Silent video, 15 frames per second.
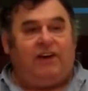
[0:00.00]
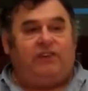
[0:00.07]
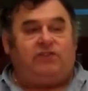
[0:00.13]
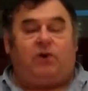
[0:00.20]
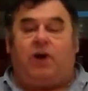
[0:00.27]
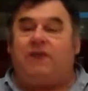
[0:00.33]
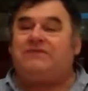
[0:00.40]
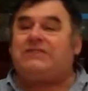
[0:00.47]

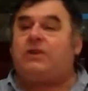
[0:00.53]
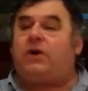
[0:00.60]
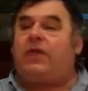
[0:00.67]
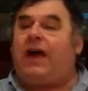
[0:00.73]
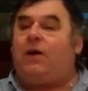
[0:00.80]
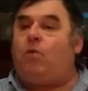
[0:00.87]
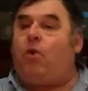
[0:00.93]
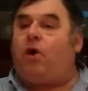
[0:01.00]
So even though
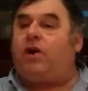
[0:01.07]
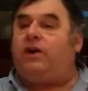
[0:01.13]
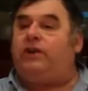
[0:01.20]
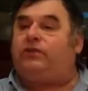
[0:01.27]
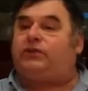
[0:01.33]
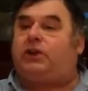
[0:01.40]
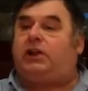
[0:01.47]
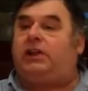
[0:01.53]
that water
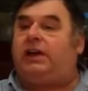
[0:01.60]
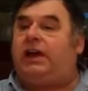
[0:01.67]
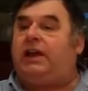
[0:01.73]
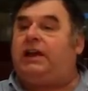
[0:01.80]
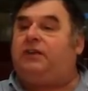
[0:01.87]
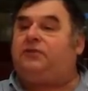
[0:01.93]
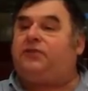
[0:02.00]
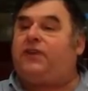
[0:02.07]
is
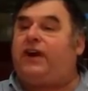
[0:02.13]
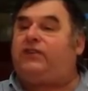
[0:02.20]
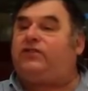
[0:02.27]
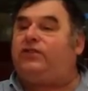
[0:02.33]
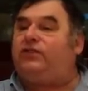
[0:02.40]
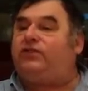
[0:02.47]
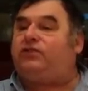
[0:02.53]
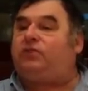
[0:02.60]
clean and
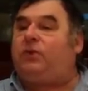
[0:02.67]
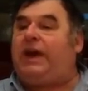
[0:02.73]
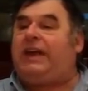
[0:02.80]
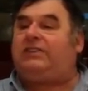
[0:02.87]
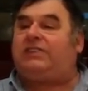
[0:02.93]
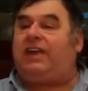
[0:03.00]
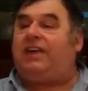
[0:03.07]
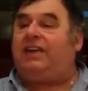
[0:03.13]
fresh and
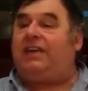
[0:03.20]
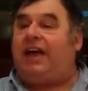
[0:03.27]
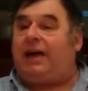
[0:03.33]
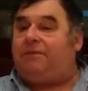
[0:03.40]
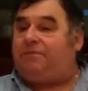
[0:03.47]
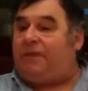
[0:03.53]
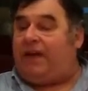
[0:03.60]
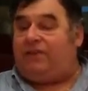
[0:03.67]
sweet,
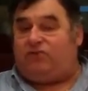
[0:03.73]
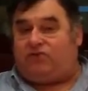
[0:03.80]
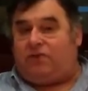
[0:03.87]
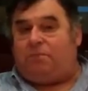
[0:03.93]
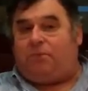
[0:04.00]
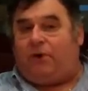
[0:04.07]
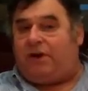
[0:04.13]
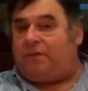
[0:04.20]
and, and
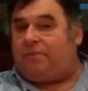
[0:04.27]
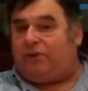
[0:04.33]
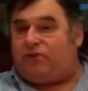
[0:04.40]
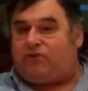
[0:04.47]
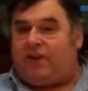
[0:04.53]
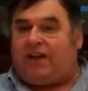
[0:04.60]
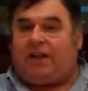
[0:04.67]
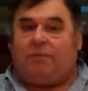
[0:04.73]
portable,
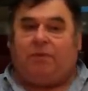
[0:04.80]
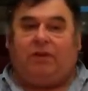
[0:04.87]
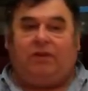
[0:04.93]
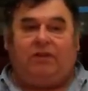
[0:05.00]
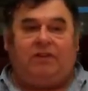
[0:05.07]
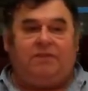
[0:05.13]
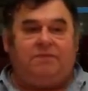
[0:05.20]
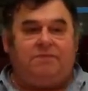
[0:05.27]

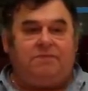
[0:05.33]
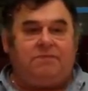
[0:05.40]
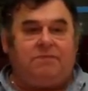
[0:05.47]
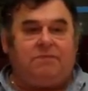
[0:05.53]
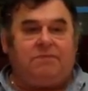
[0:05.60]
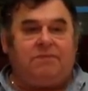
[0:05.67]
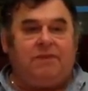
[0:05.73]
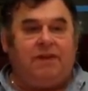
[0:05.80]
drinkable,
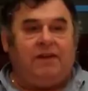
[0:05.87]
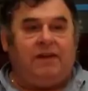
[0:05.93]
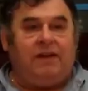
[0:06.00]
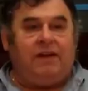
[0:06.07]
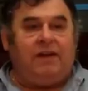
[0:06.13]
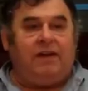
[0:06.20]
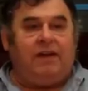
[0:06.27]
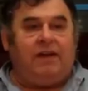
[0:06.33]

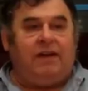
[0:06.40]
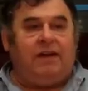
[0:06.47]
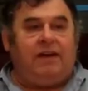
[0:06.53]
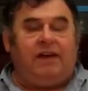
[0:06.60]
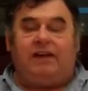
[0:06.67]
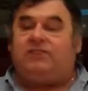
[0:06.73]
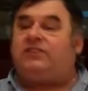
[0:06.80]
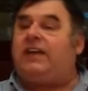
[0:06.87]

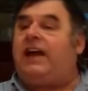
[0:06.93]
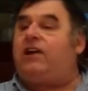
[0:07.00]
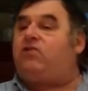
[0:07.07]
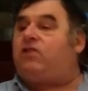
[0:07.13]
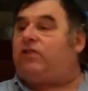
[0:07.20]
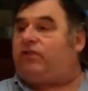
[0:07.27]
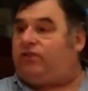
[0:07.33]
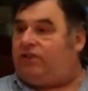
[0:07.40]
it's
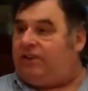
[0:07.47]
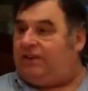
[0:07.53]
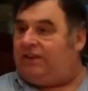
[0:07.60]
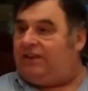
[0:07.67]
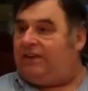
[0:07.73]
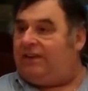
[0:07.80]
dangerous.